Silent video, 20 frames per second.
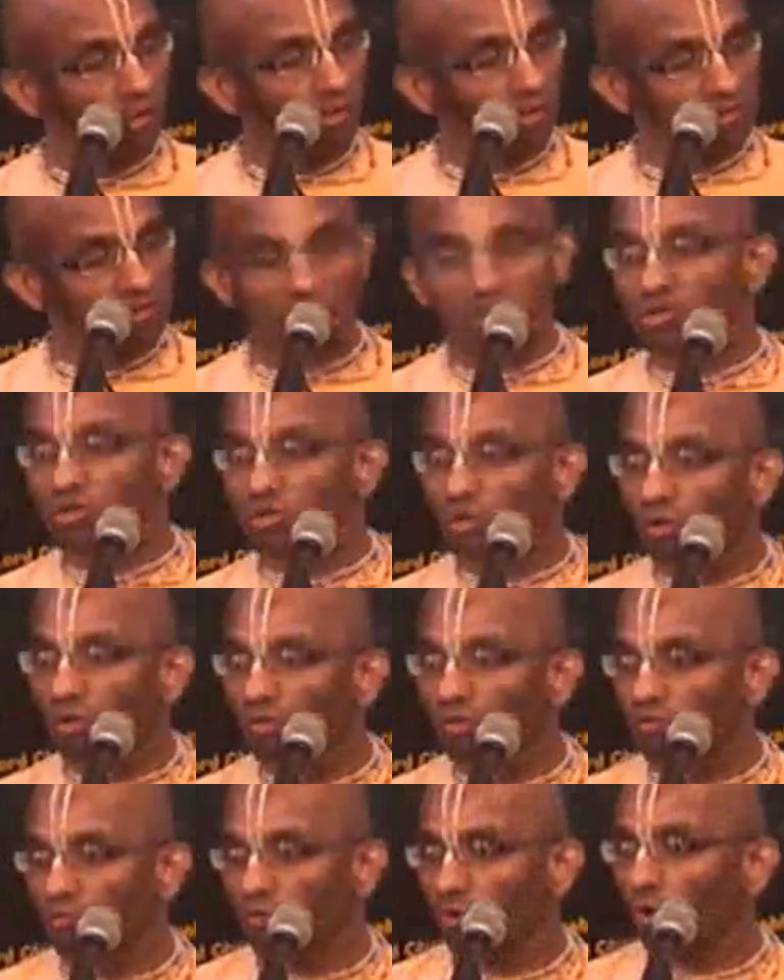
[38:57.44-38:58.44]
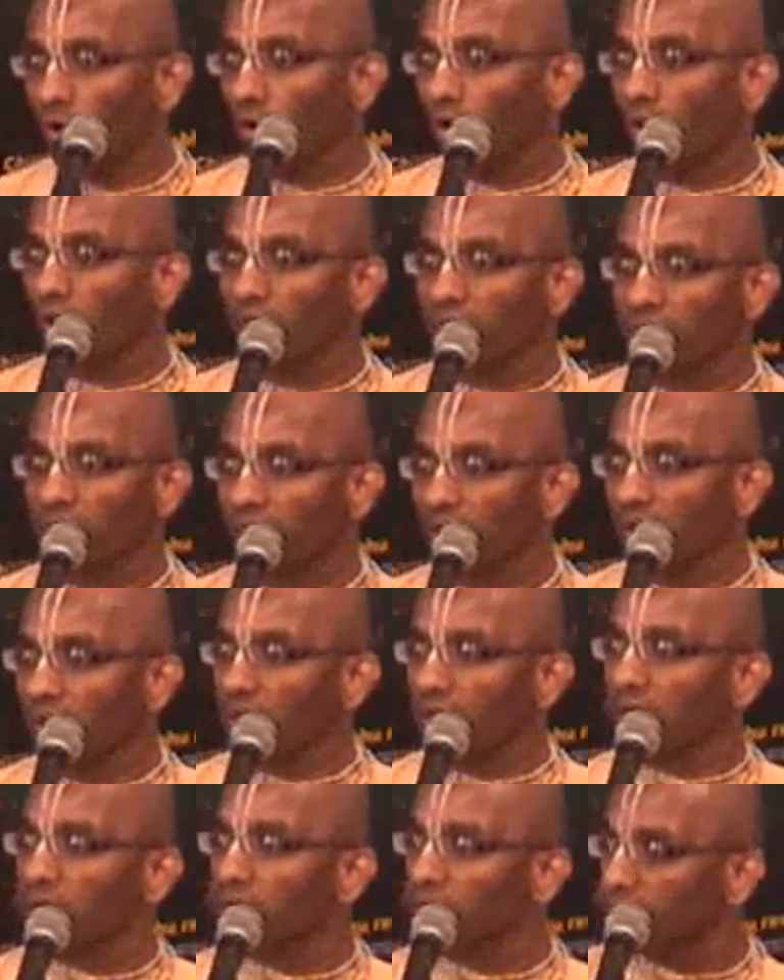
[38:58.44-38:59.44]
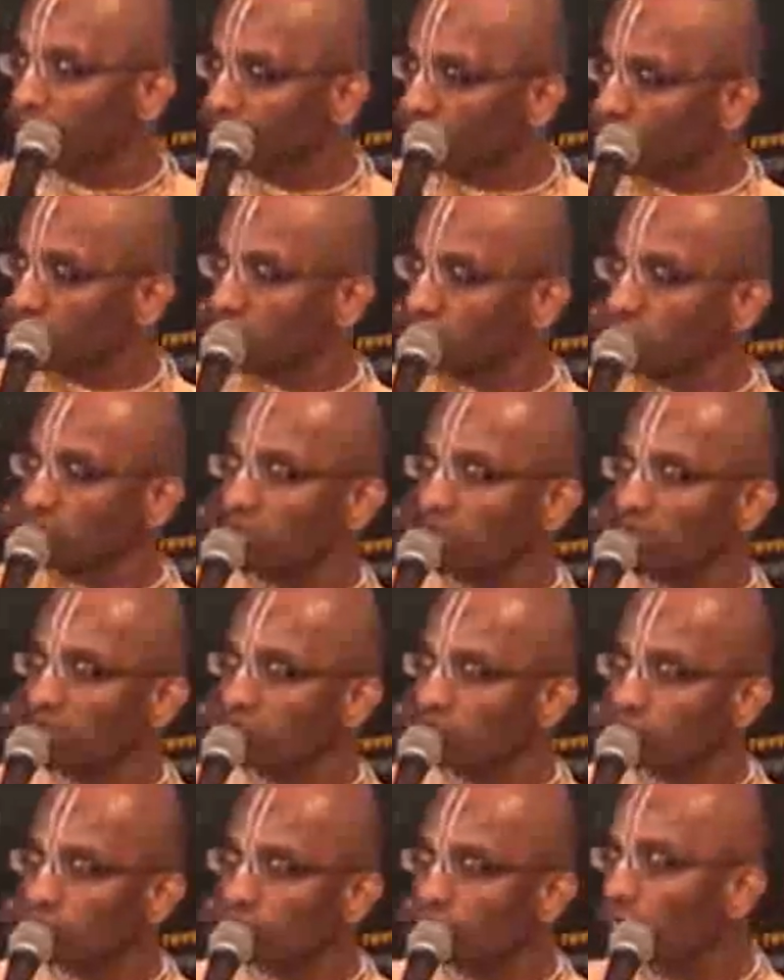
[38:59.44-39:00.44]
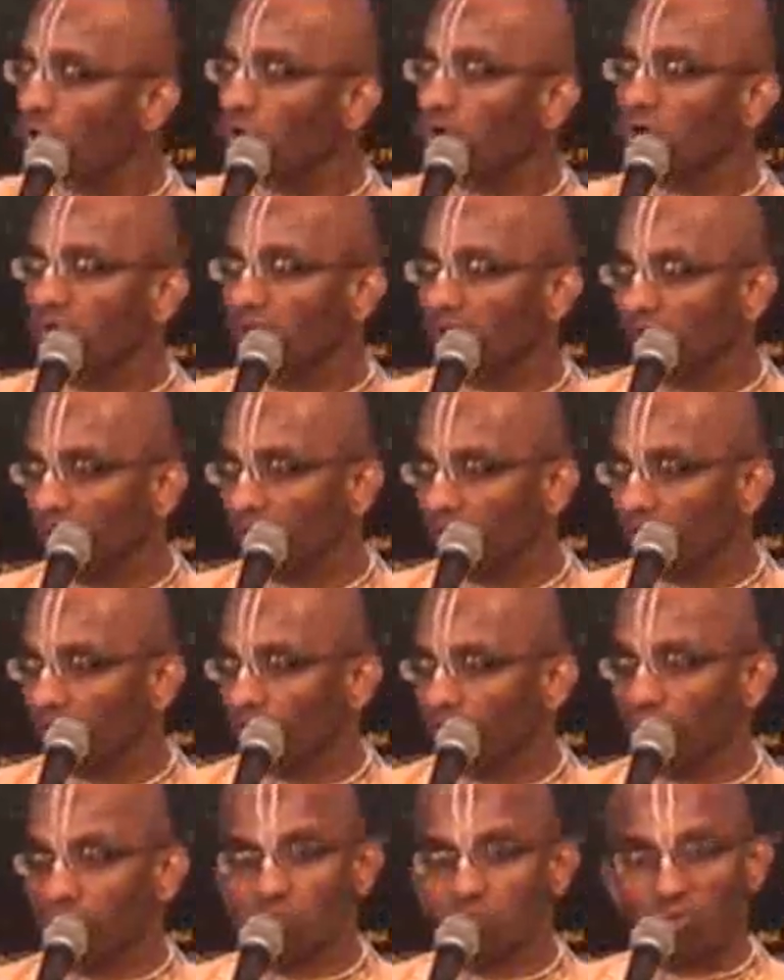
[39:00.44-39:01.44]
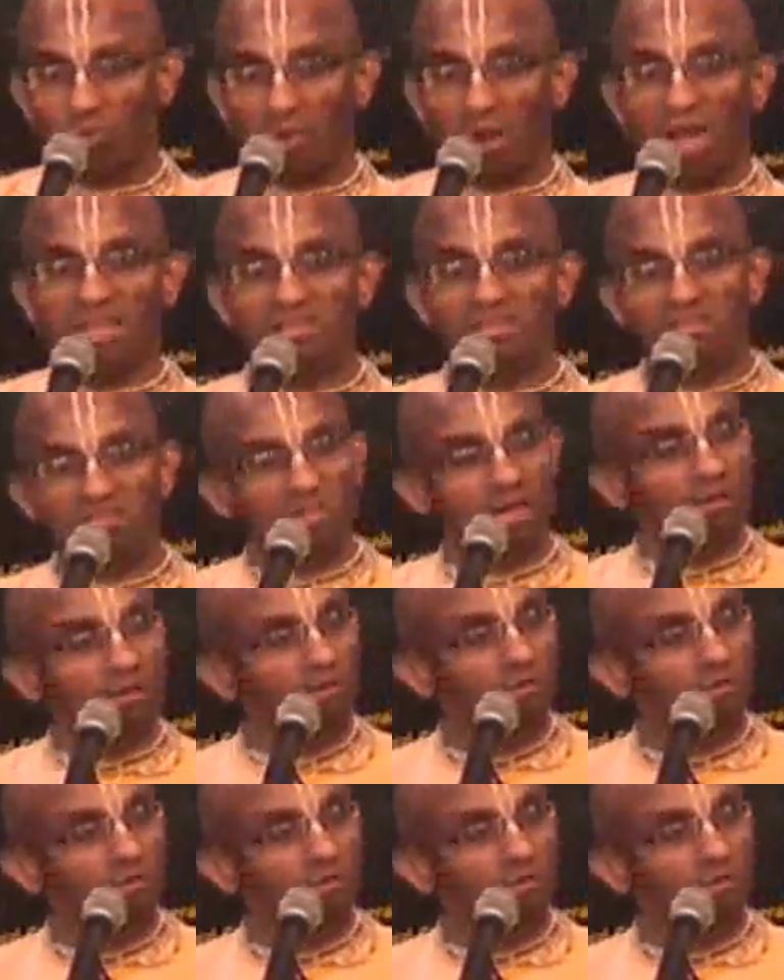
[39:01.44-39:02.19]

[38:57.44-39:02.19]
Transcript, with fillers: Such love of God is extraordinary. One who has such love